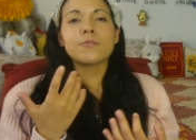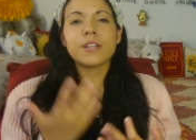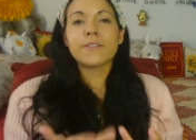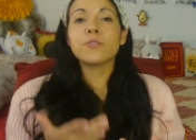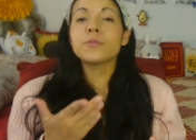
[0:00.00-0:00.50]

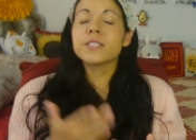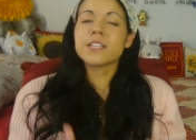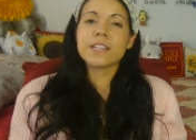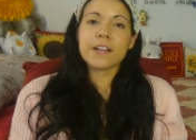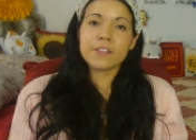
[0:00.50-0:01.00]
whenever we
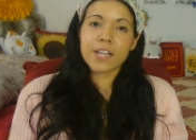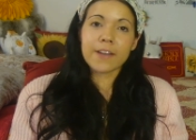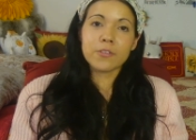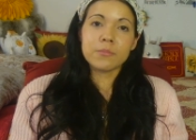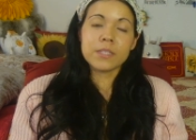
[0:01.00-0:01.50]
sit down and
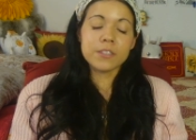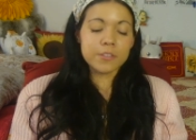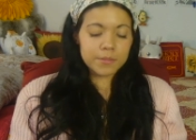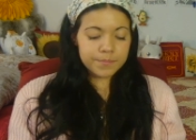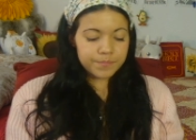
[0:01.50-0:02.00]
have a
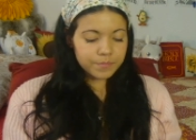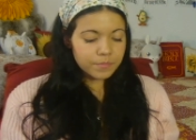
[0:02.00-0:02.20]
meal.